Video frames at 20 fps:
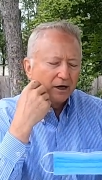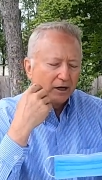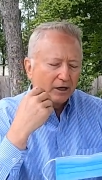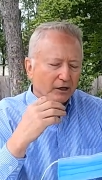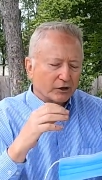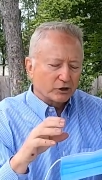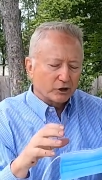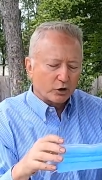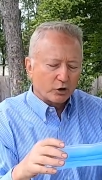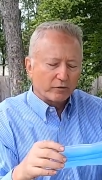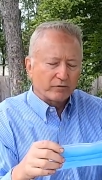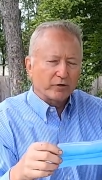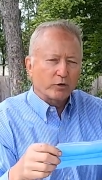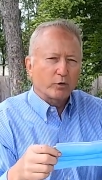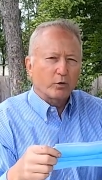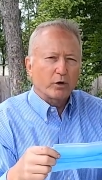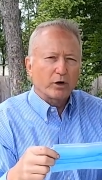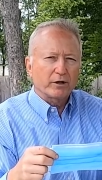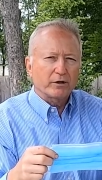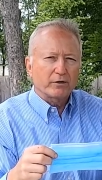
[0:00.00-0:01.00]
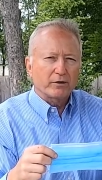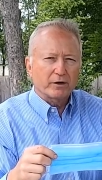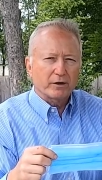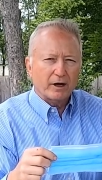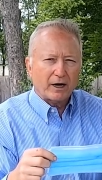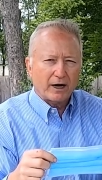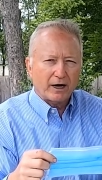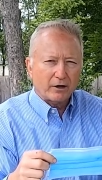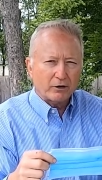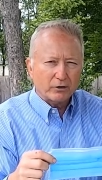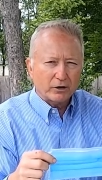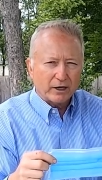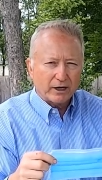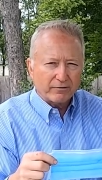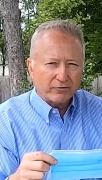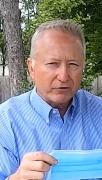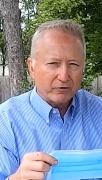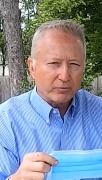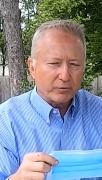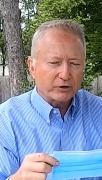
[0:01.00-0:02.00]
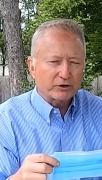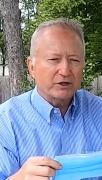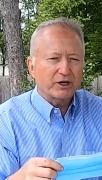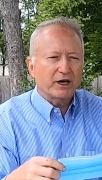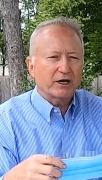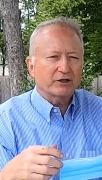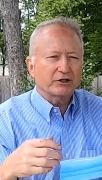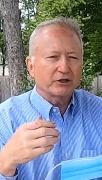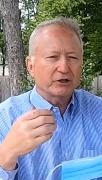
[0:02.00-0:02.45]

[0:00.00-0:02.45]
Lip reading: So if you want the higher level of protection,